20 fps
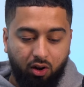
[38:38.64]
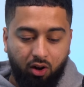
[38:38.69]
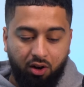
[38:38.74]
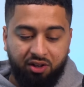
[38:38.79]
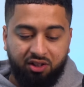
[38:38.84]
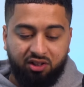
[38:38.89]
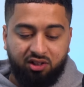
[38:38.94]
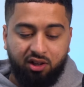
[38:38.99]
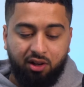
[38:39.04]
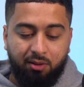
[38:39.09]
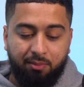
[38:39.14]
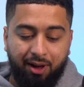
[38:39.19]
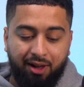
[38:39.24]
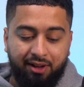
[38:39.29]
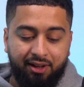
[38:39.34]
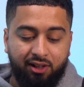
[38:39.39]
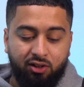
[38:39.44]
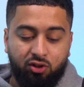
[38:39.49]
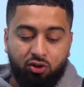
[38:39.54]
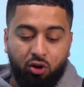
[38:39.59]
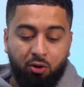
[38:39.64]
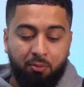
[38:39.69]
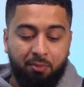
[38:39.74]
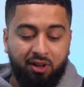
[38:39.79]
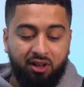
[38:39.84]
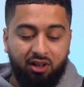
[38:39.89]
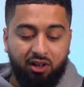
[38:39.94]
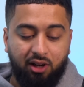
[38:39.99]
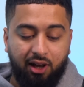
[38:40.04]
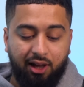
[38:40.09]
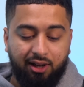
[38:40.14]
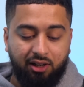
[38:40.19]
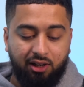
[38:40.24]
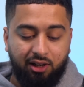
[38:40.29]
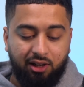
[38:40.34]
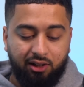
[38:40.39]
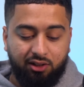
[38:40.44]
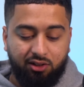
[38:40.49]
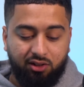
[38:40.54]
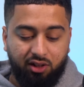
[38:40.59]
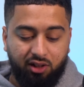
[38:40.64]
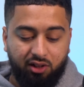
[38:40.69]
Honestly, man, there's so many. Like the list